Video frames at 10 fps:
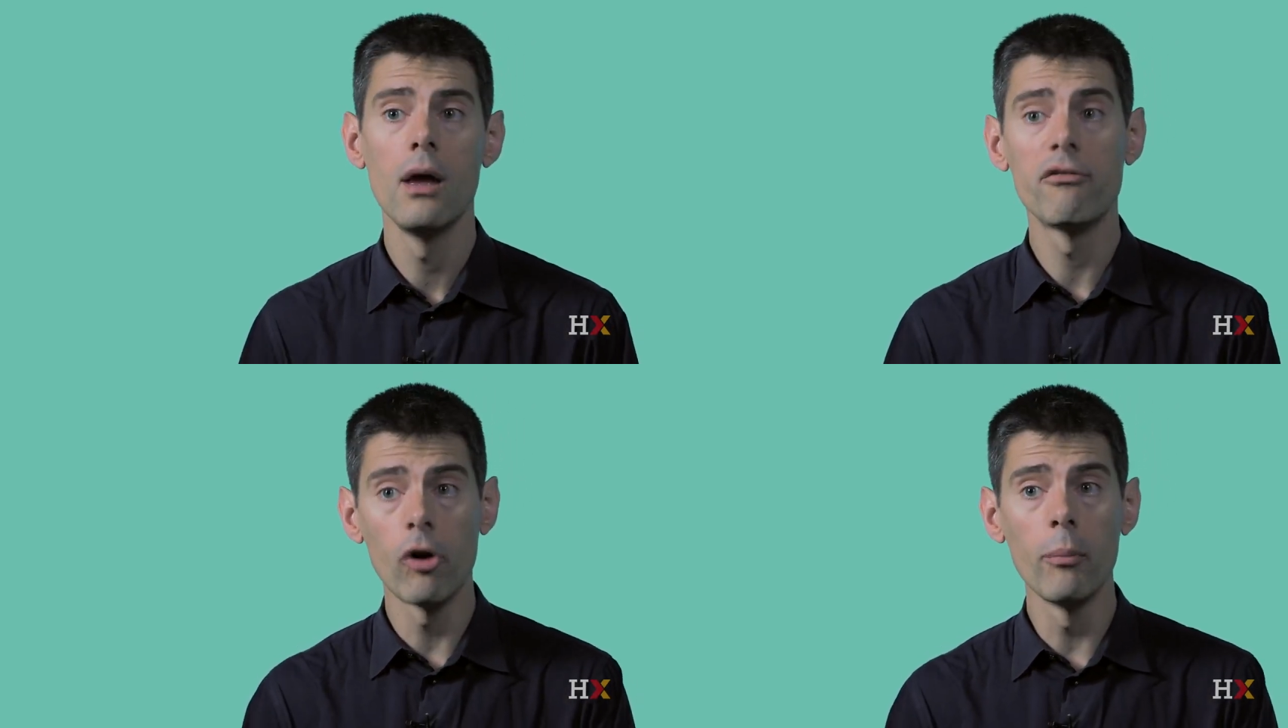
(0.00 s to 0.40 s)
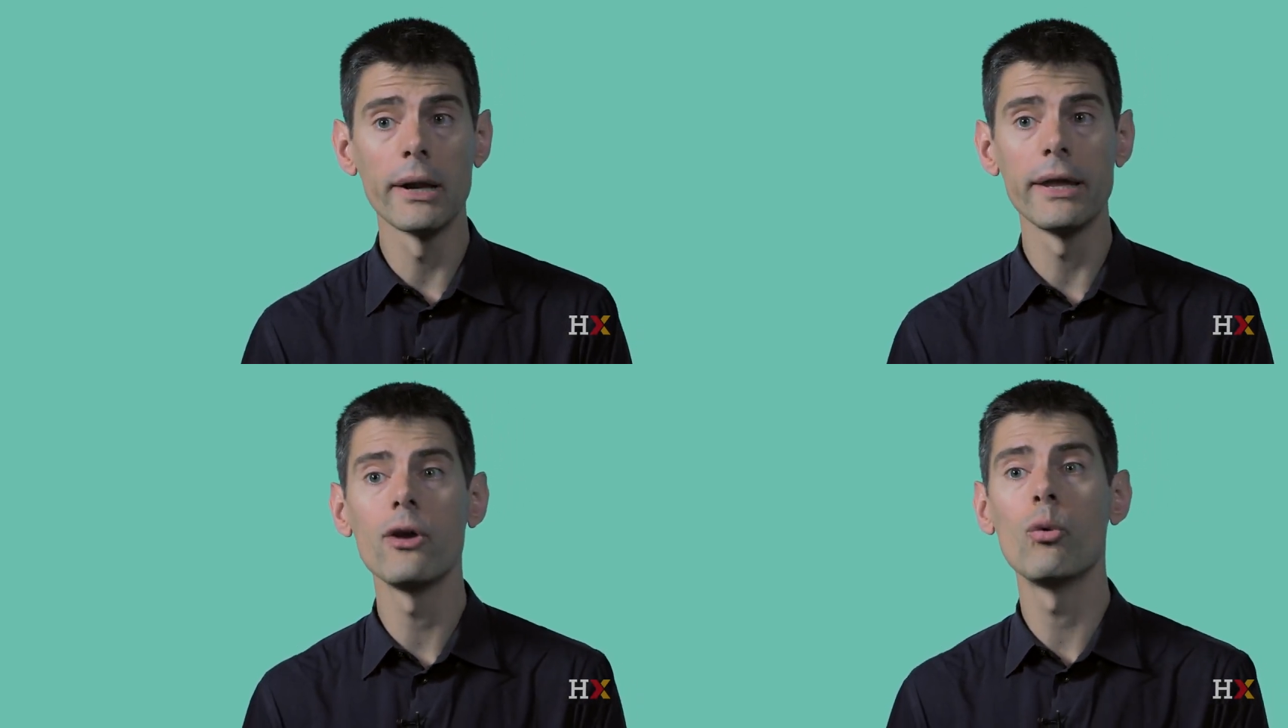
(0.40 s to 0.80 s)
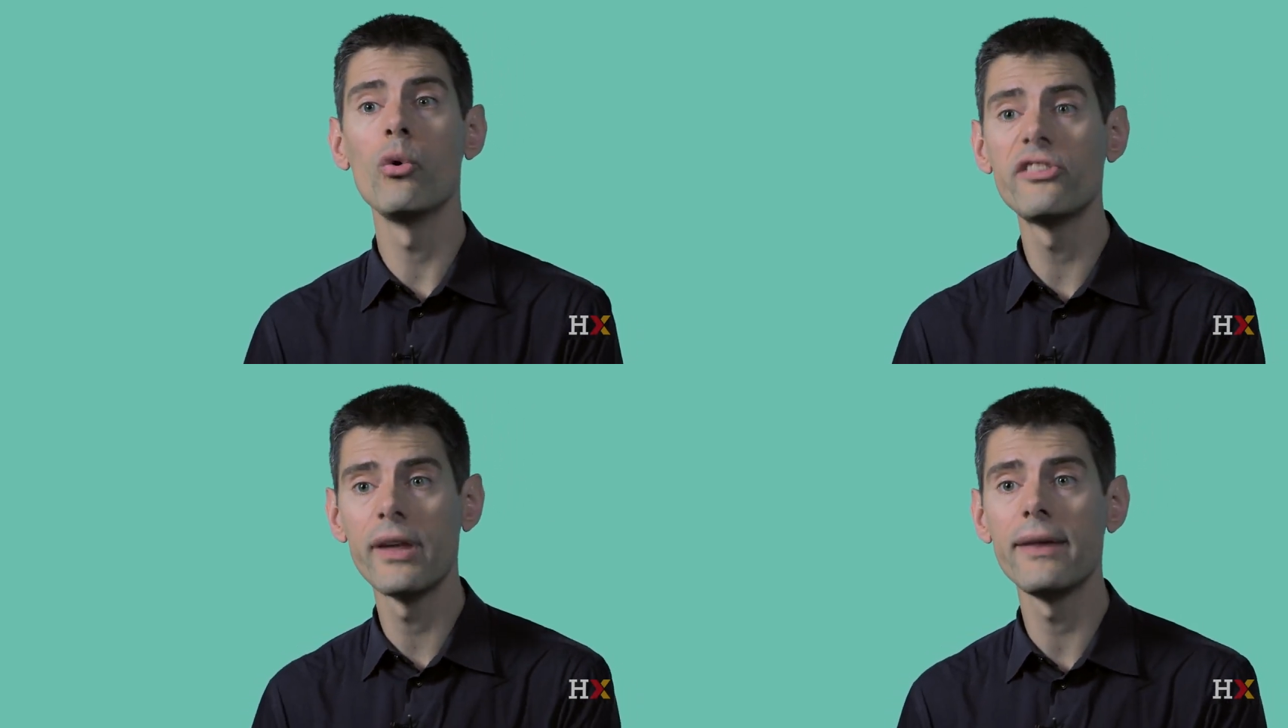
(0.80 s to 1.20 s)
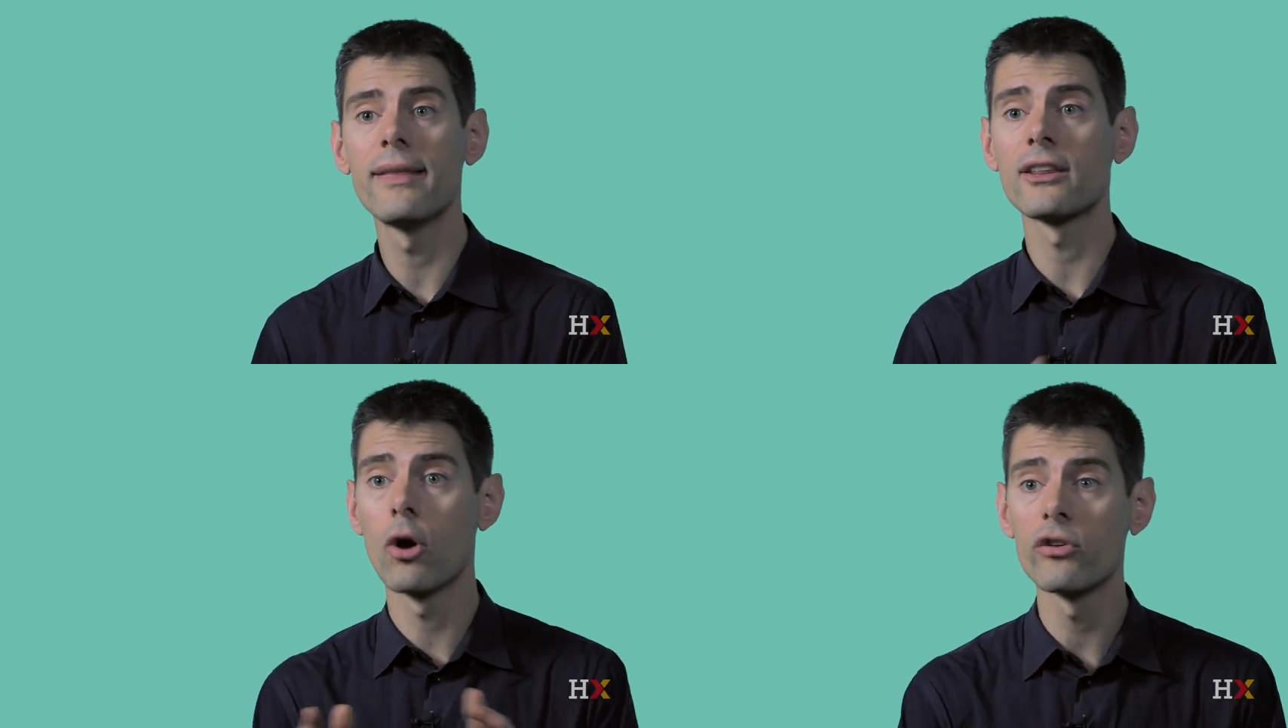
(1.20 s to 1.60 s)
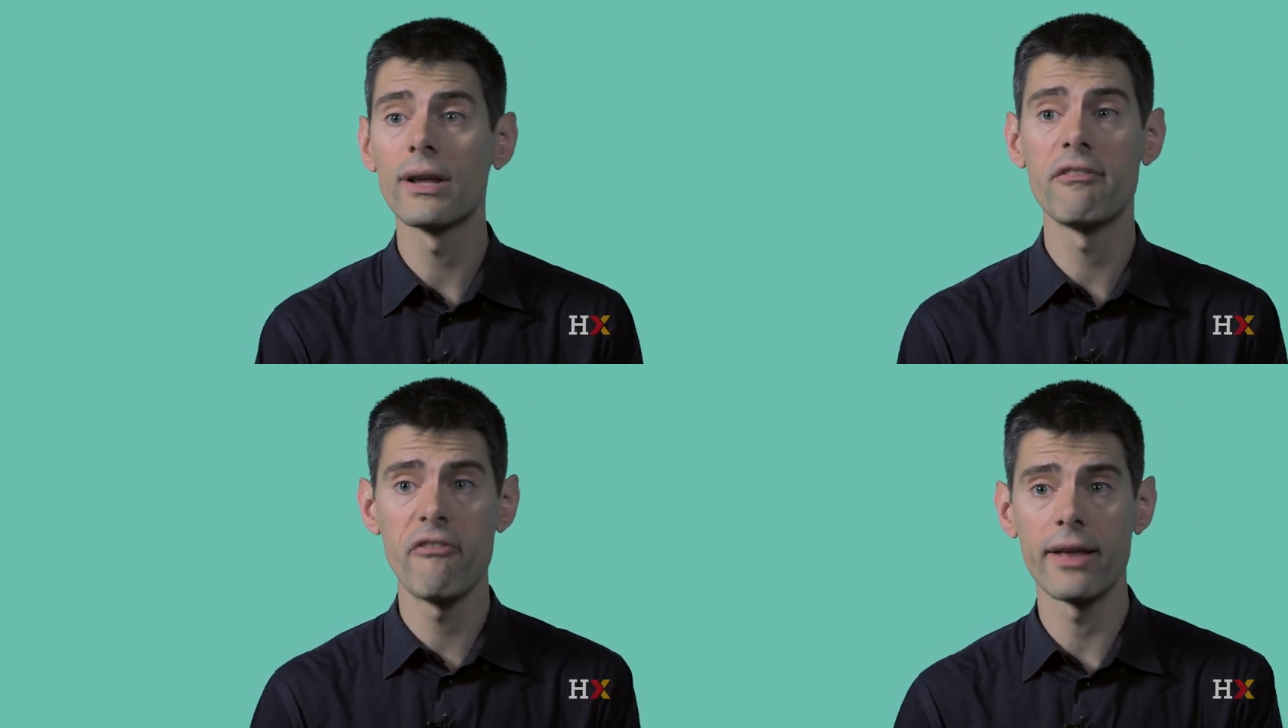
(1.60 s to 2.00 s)
Formally, we say that
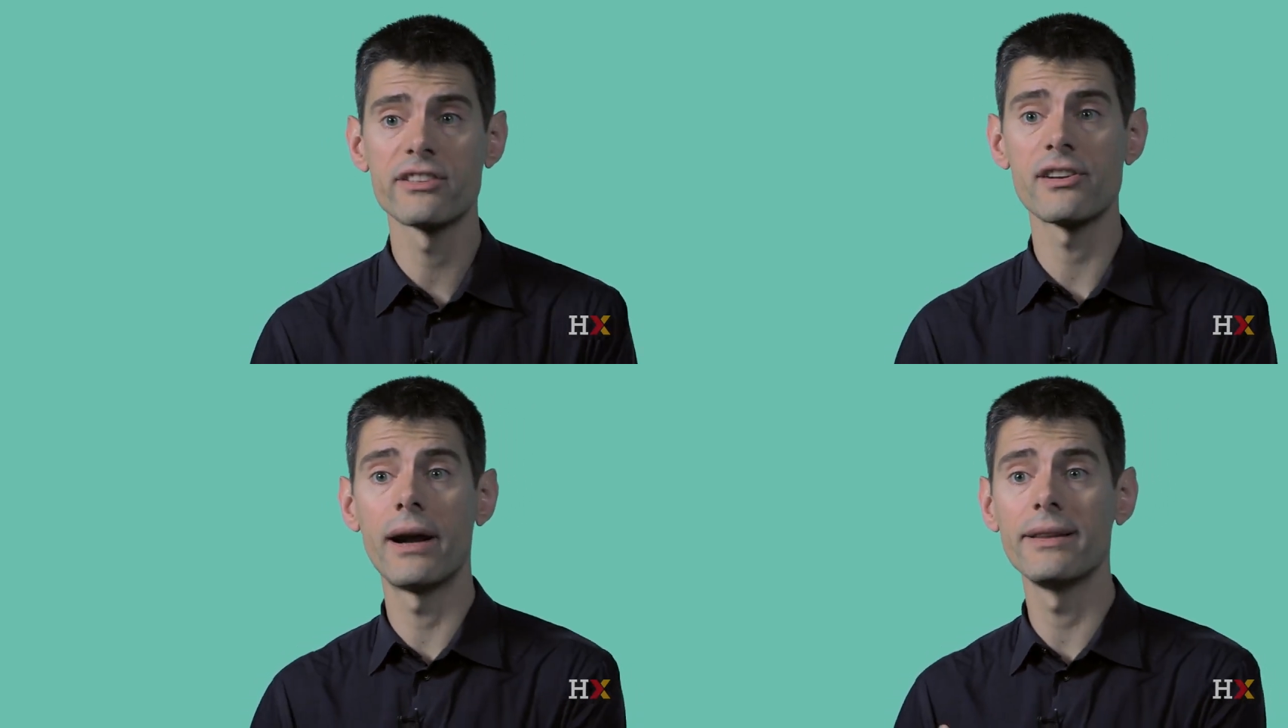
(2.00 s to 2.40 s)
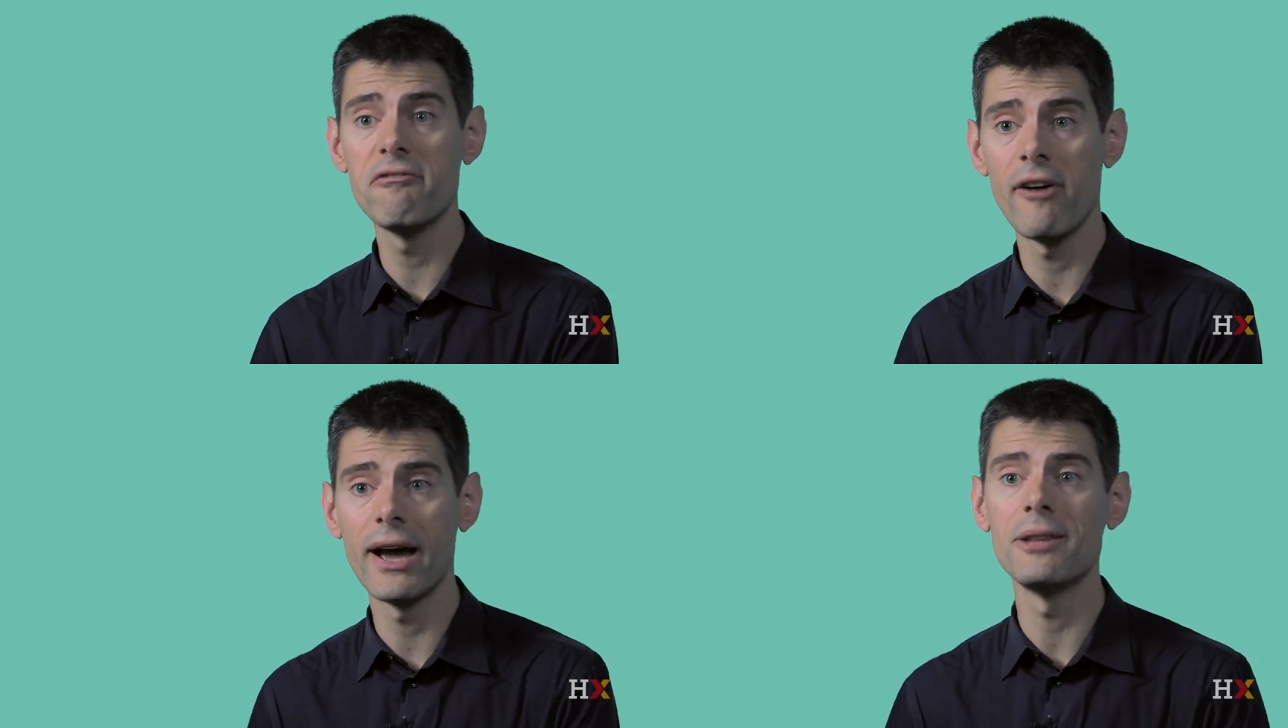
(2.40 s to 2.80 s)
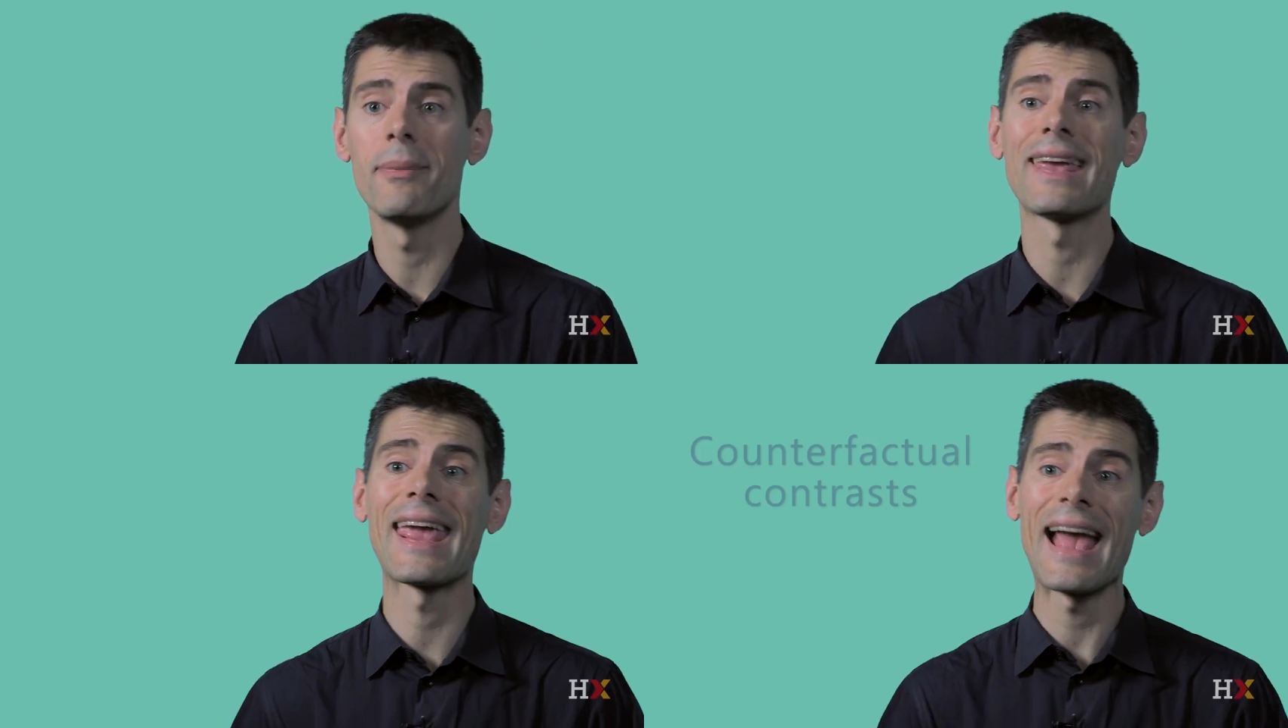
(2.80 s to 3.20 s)
causal effects are defined by